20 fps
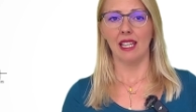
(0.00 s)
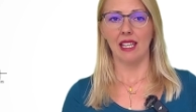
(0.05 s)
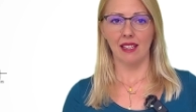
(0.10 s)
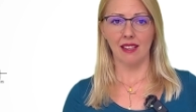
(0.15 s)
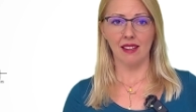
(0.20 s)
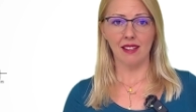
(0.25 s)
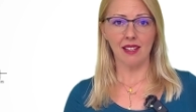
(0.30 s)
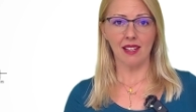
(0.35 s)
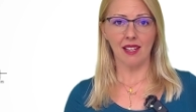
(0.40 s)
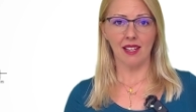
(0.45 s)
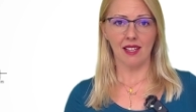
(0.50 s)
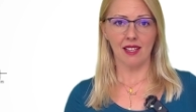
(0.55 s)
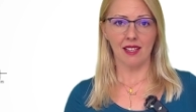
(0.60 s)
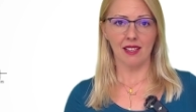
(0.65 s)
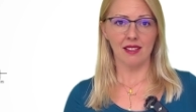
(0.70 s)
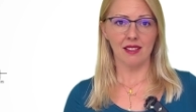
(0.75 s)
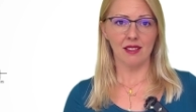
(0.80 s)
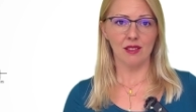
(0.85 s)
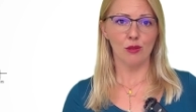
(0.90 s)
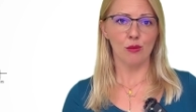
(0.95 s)
In the
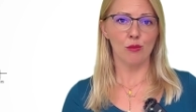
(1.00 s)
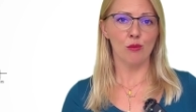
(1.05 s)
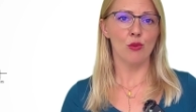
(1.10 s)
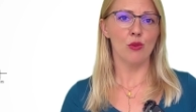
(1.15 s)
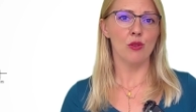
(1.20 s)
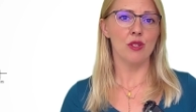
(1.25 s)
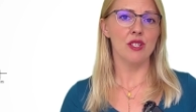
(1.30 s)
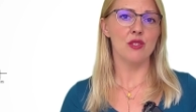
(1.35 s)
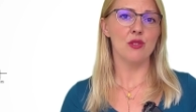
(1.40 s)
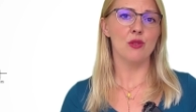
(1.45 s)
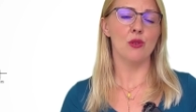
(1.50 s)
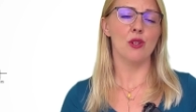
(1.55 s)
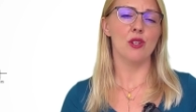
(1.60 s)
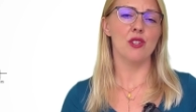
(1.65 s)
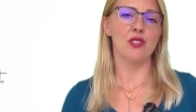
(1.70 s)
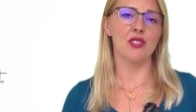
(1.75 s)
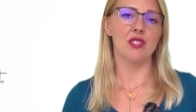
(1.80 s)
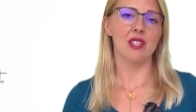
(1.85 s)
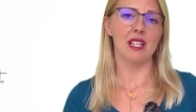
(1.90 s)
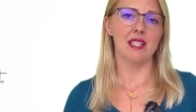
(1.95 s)
end, Mooney
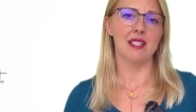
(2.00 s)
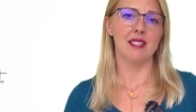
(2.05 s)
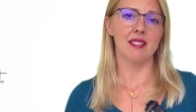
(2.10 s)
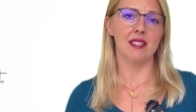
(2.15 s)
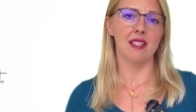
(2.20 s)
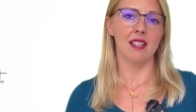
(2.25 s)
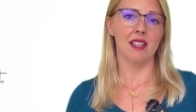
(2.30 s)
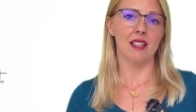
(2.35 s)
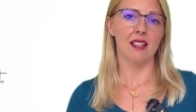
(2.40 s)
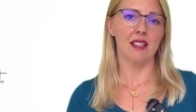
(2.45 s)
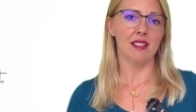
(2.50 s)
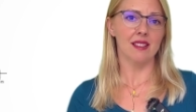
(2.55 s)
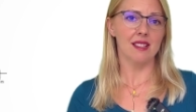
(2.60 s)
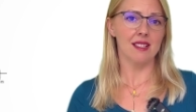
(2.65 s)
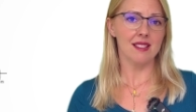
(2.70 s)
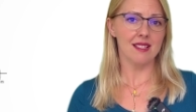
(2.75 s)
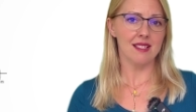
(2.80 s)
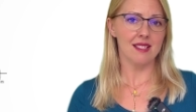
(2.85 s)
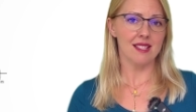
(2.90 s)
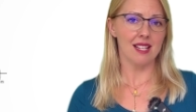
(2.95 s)
scorch testing
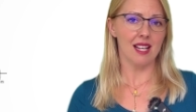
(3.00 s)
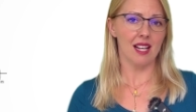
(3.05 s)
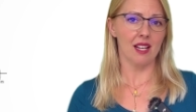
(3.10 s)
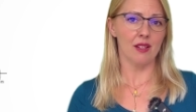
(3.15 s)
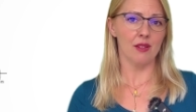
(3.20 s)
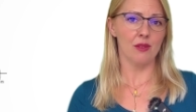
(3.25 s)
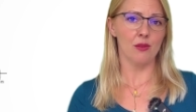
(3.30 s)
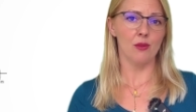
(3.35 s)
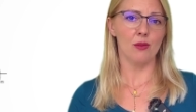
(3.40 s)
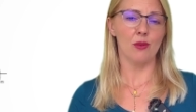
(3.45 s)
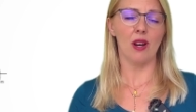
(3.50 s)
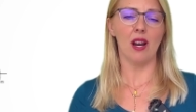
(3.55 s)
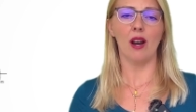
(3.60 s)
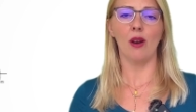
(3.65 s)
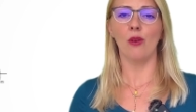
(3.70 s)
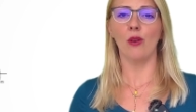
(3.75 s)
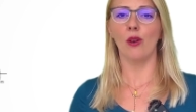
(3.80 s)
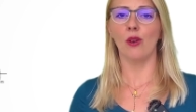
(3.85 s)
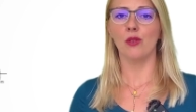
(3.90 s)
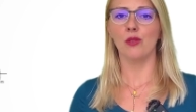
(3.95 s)
doesn't tell you
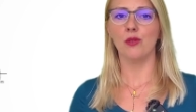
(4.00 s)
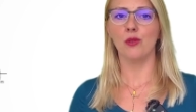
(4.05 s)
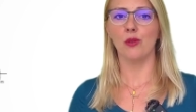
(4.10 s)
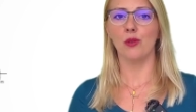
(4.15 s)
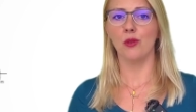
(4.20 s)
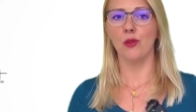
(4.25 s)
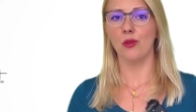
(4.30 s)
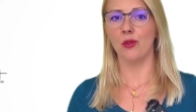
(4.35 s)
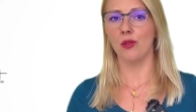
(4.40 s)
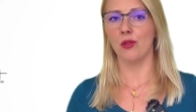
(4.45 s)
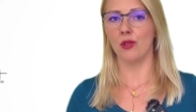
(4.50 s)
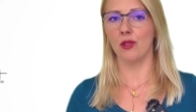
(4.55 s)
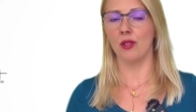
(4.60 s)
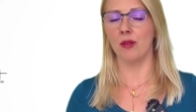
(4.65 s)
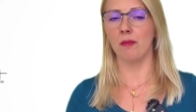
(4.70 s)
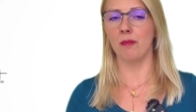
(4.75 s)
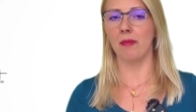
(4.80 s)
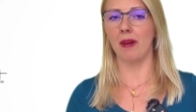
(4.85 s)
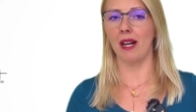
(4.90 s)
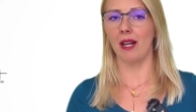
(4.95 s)
how long to cure your
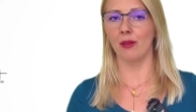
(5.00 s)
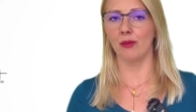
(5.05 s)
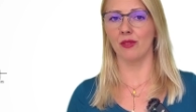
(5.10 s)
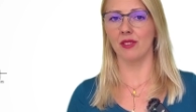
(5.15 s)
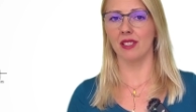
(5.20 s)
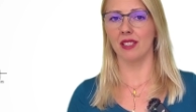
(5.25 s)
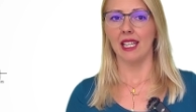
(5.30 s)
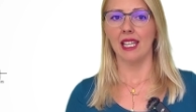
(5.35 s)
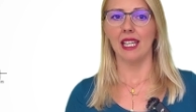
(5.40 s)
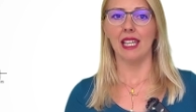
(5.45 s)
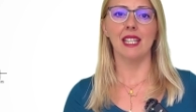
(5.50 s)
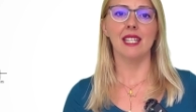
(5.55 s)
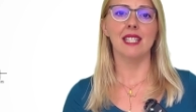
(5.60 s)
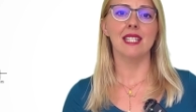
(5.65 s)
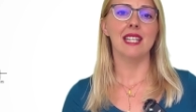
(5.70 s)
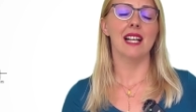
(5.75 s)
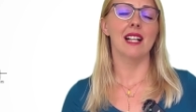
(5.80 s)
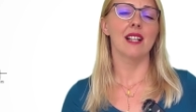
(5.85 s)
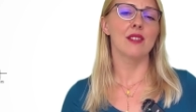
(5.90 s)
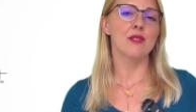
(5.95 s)
compound. It
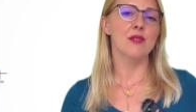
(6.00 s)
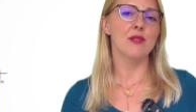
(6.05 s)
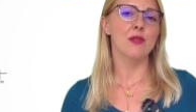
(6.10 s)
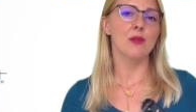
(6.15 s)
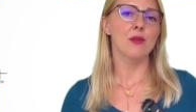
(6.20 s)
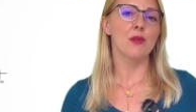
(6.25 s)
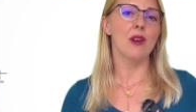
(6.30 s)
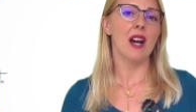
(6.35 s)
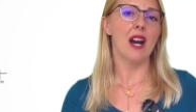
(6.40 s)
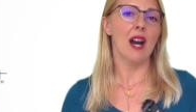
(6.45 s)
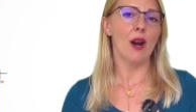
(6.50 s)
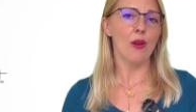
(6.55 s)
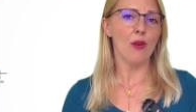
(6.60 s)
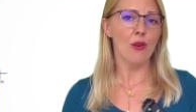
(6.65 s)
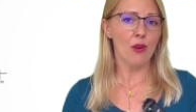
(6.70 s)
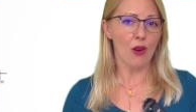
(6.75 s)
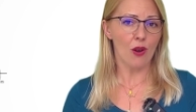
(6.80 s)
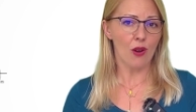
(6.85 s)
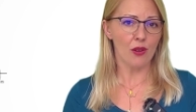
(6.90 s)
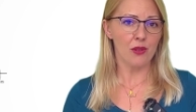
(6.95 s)
tells you how
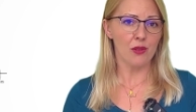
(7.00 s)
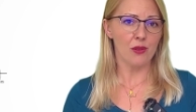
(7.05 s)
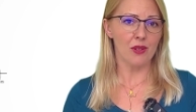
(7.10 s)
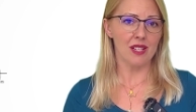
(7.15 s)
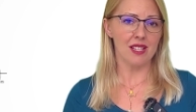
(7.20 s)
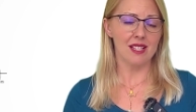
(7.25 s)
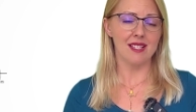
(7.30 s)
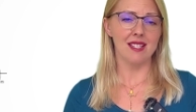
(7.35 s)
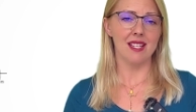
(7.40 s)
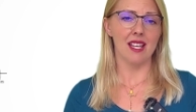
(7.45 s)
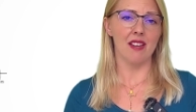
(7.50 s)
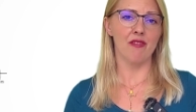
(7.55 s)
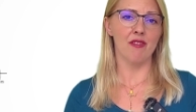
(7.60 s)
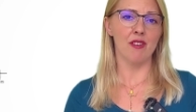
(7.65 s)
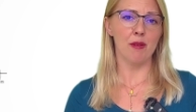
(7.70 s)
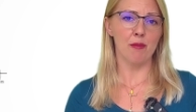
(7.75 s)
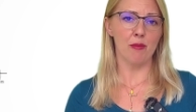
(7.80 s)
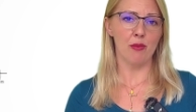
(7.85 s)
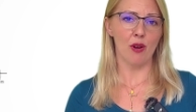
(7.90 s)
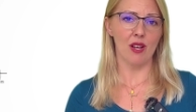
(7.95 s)
long you can
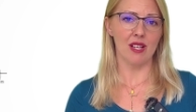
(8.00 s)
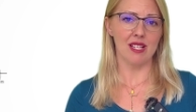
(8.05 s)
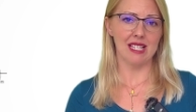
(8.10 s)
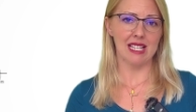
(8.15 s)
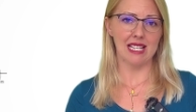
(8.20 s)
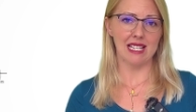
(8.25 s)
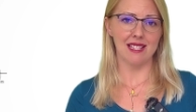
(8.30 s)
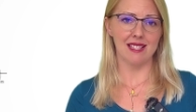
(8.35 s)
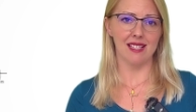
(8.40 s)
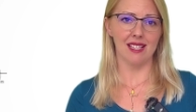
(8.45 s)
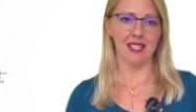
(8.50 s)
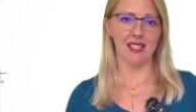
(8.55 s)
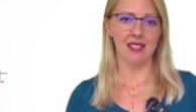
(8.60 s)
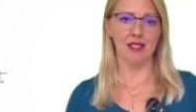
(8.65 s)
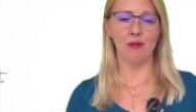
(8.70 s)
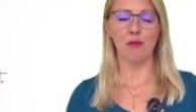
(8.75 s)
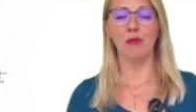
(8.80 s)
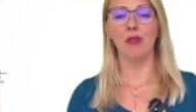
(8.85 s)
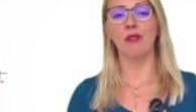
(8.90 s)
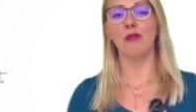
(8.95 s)
safely process
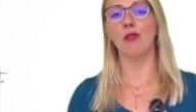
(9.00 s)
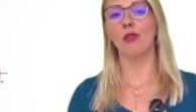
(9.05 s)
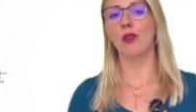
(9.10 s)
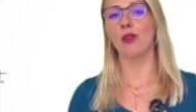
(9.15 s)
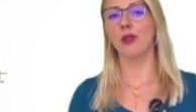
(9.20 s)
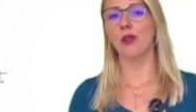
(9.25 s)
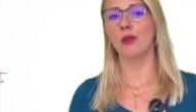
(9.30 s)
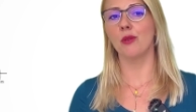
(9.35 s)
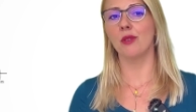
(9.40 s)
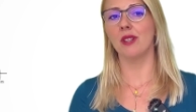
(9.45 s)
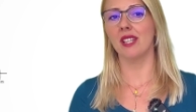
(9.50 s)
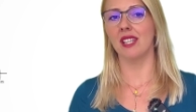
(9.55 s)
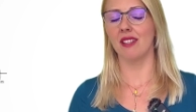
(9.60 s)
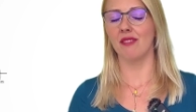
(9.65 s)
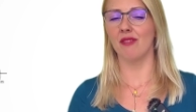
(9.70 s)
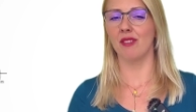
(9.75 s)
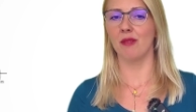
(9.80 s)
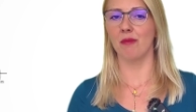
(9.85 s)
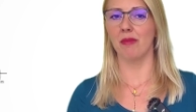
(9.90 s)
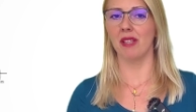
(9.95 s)
it before curing
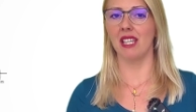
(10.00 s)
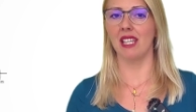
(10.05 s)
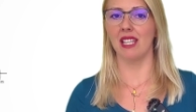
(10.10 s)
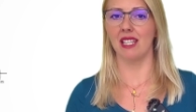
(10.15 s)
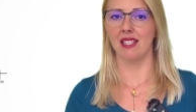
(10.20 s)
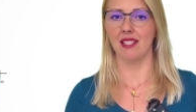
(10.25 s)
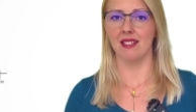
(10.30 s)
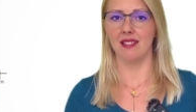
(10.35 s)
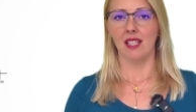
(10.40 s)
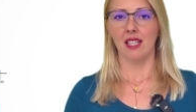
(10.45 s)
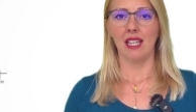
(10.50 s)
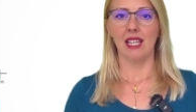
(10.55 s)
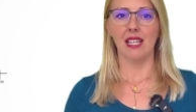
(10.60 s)
even begins.